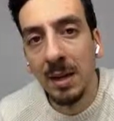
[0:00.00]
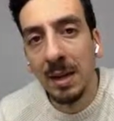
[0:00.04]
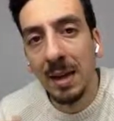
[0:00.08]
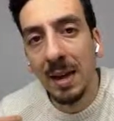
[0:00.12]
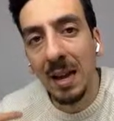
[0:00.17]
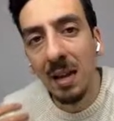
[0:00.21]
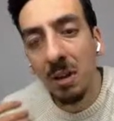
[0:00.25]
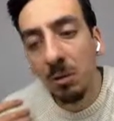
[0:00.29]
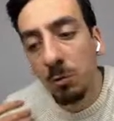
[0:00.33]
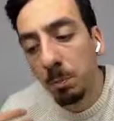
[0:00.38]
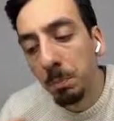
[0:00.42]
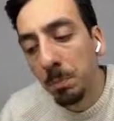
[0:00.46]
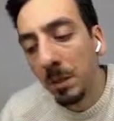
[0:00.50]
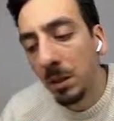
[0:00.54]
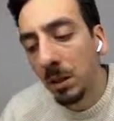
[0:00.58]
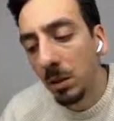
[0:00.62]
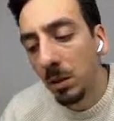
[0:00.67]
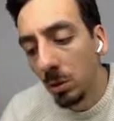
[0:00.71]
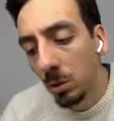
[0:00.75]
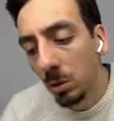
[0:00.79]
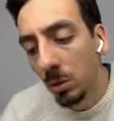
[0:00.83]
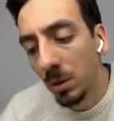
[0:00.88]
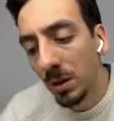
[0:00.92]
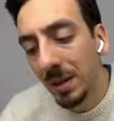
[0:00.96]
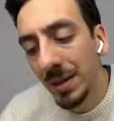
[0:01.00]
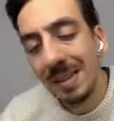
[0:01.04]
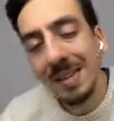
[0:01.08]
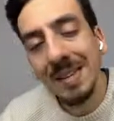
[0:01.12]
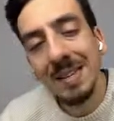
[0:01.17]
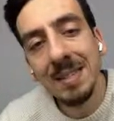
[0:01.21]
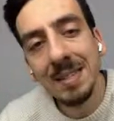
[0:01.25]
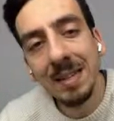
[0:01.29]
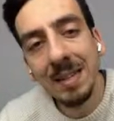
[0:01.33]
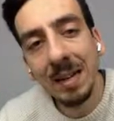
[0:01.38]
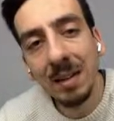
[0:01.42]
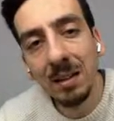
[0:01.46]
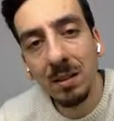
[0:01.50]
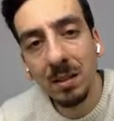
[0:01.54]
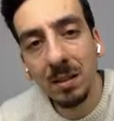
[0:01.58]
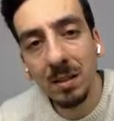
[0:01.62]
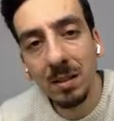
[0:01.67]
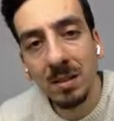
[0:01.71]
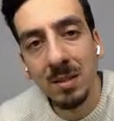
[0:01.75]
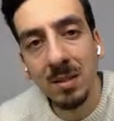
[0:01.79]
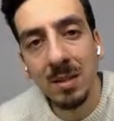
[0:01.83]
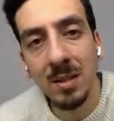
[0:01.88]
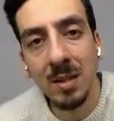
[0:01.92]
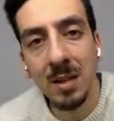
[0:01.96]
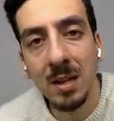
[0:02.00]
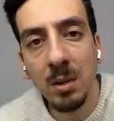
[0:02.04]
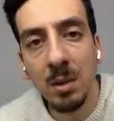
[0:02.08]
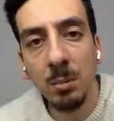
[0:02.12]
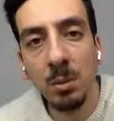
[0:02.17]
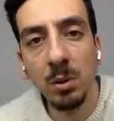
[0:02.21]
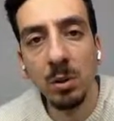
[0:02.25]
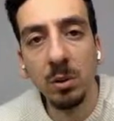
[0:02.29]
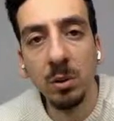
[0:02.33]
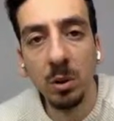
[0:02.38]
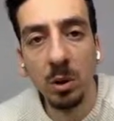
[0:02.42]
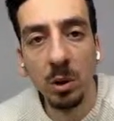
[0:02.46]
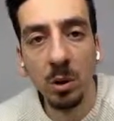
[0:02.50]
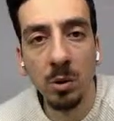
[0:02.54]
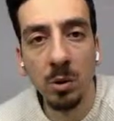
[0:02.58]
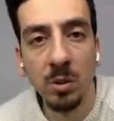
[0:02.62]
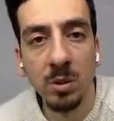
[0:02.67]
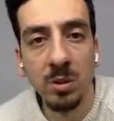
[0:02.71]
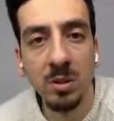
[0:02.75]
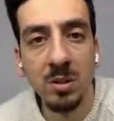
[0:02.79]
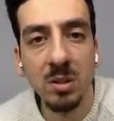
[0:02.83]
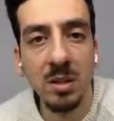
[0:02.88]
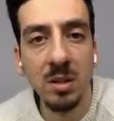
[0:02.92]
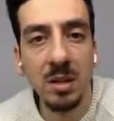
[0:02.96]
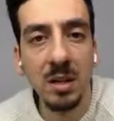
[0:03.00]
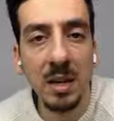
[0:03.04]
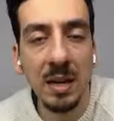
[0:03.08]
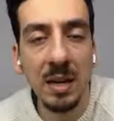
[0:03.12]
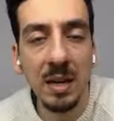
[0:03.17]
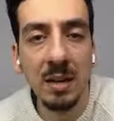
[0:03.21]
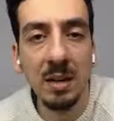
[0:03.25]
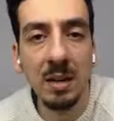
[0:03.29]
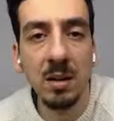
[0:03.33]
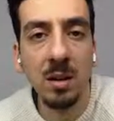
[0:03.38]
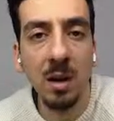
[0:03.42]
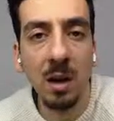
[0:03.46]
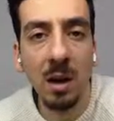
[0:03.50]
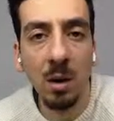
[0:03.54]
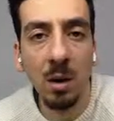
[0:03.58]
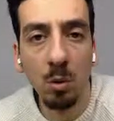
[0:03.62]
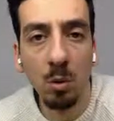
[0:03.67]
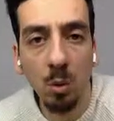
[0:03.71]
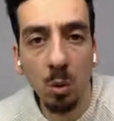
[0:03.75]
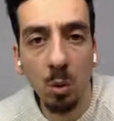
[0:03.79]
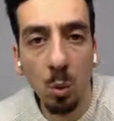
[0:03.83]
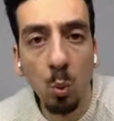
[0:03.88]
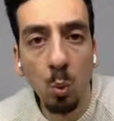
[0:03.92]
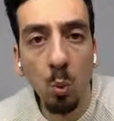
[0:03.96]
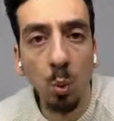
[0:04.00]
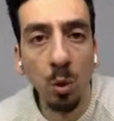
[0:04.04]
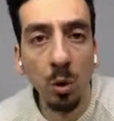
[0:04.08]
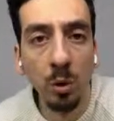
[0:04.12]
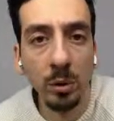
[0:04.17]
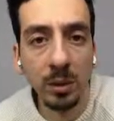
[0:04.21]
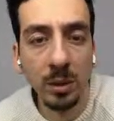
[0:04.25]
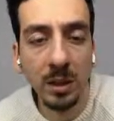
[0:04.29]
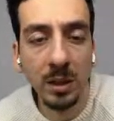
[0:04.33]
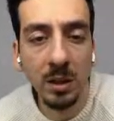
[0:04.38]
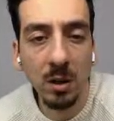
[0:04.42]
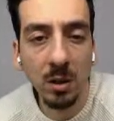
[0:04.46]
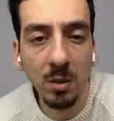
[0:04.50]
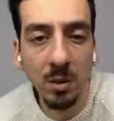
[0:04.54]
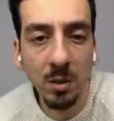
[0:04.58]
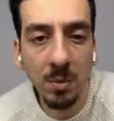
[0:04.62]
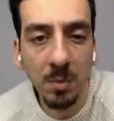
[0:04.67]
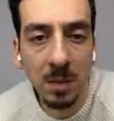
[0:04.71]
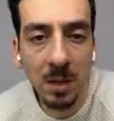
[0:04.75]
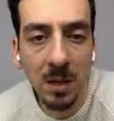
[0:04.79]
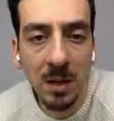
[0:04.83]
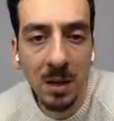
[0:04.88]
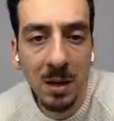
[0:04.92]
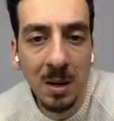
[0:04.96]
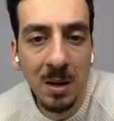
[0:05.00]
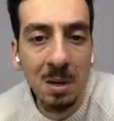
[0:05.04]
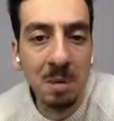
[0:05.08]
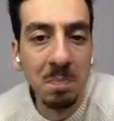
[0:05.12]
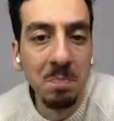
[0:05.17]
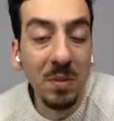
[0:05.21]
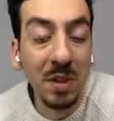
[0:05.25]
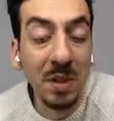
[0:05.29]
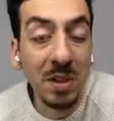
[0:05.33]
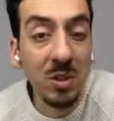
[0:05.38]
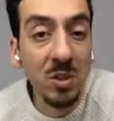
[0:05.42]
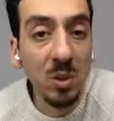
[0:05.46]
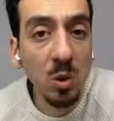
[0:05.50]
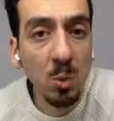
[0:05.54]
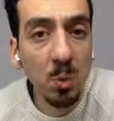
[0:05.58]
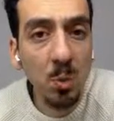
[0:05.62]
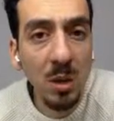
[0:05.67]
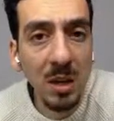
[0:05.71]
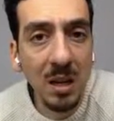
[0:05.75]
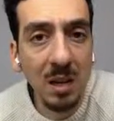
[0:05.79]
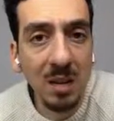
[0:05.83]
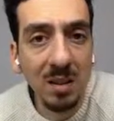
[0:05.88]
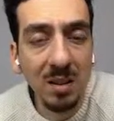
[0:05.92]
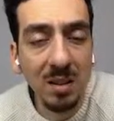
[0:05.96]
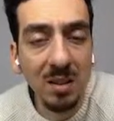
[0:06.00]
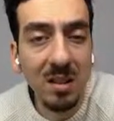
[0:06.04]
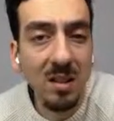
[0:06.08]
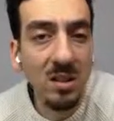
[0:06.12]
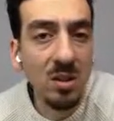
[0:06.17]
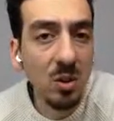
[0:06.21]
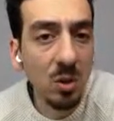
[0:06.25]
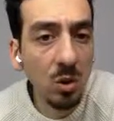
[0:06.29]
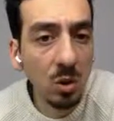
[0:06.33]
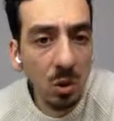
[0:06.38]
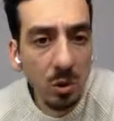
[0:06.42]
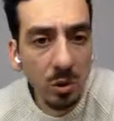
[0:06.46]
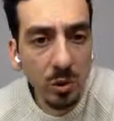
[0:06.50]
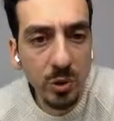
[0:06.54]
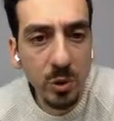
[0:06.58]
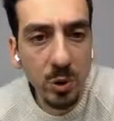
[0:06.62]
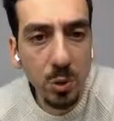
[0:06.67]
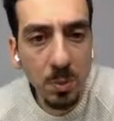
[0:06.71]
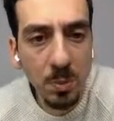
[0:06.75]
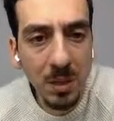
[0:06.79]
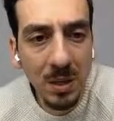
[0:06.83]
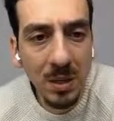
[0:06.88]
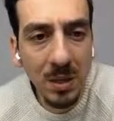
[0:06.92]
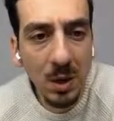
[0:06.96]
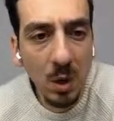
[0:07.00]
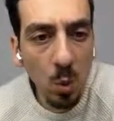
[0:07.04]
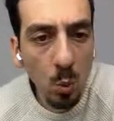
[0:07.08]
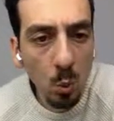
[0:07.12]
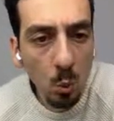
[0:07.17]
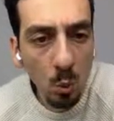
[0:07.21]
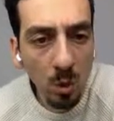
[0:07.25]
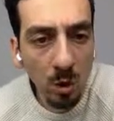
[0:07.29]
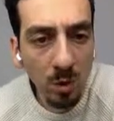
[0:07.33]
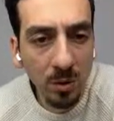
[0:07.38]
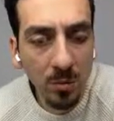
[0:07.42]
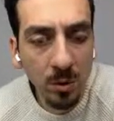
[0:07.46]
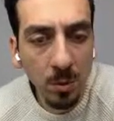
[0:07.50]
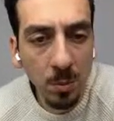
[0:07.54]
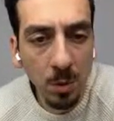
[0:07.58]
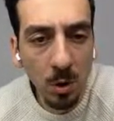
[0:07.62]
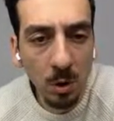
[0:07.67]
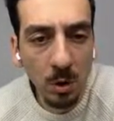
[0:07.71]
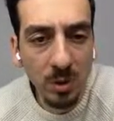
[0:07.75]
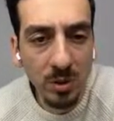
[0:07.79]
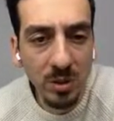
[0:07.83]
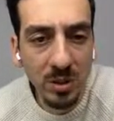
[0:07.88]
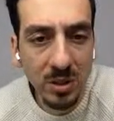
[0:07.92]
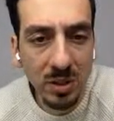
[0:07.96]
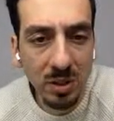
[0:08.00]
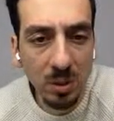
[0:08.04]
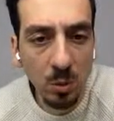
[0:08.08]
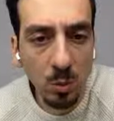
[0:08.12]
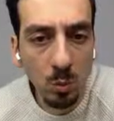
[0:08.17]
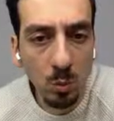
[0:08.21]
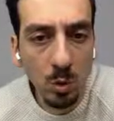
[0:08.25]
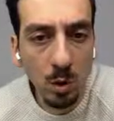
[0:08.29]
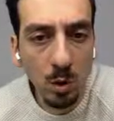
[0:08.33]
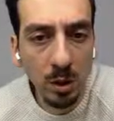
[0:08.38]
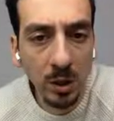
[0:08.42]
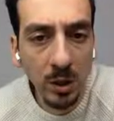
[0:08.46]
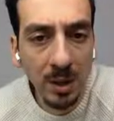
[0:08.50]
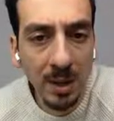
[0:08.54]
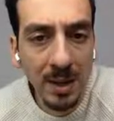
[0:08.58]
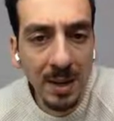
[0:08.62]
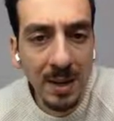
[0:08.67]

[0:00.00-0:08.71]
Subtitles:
And if Bitcoin is that stable currency in our world economy, then so be it. This could also be one of the models that could work.